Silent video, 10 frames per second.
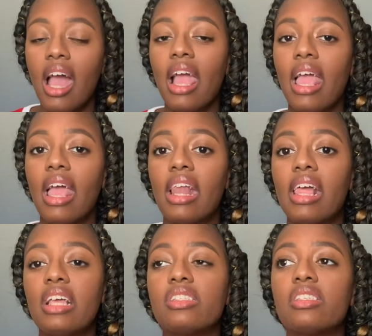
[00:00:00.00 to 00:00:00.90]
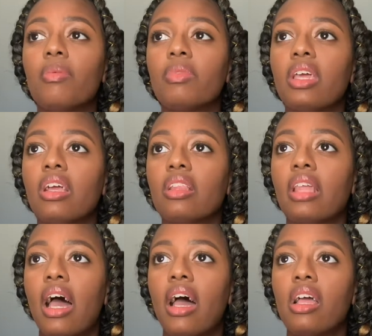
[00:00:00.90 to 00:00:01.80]
and it's something
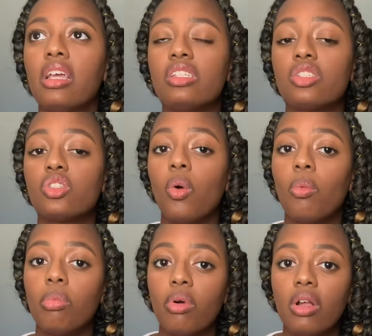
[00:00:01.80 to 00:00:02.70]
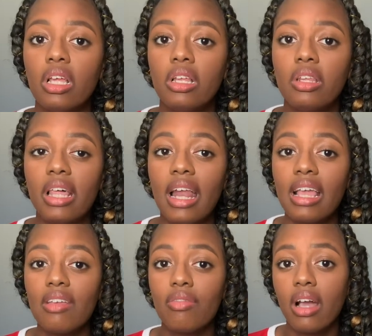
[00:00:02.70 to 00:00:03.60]
that is so important that I
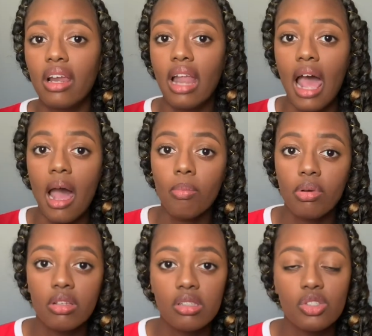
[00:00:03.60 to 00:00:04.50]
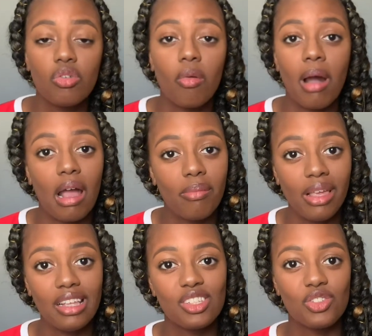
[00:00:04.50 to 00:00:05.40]
even got an app to remind me
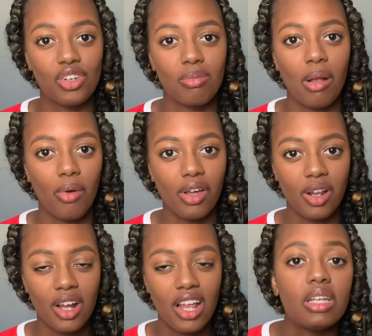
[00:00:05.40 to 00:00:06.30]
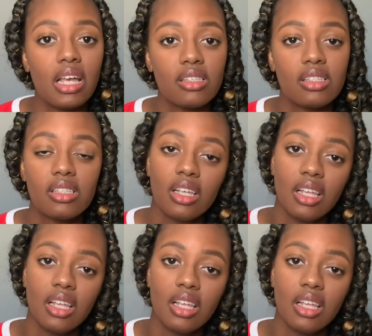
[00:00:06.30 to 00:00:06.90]
to drink my water. But yes,